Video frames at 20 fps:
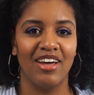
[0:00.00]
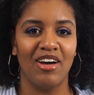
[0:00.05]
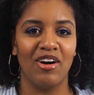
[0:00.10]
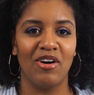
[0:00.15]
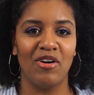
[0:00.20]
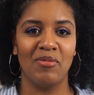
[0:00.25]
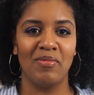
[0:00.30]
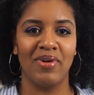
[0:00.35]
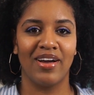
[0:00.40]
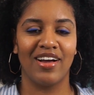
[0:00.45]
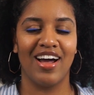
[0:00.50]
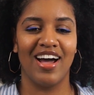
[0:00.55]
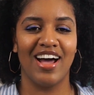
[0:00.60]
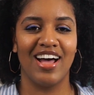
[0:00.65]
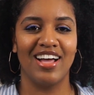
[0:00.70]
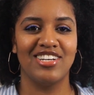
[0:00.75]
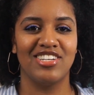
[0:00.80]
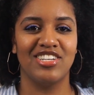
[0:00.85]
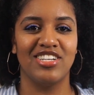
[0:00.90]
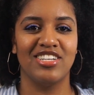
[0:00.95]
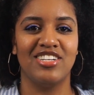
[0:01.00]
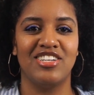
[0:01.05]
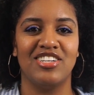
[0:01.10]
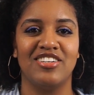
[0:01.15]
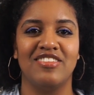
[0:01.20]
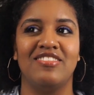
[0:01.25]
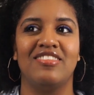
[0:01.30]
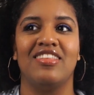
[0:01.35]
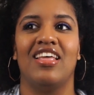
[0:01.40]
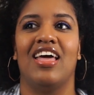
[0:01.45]
oh my gosh, it's
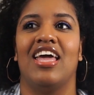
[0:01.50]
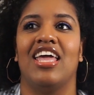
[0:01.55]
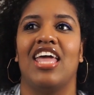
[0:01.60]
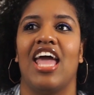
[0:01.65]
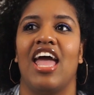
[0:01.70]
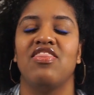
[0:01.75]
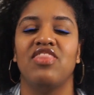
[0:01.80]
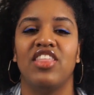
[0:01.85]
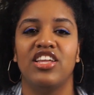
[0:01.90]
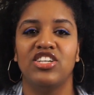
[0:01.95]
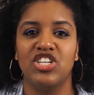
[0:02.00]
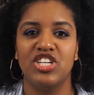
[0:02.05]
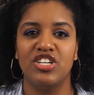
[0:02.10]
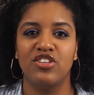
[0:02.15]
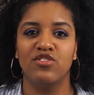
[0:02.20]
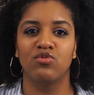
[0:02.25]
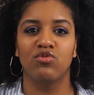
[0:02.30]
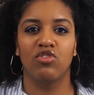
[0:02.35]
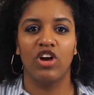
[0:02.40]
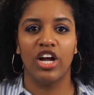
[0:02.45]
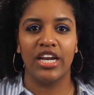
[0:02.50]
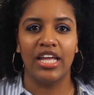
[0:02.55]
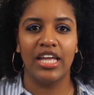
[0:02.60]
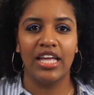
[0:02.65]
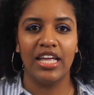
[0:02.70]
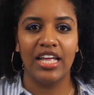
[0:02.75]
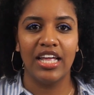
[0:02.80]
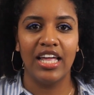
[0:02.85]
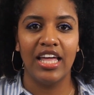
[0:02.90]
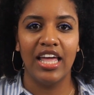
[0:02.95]
just like, and then she's
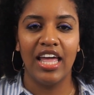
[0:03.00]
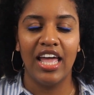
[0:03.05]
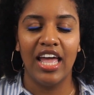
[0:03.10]
running.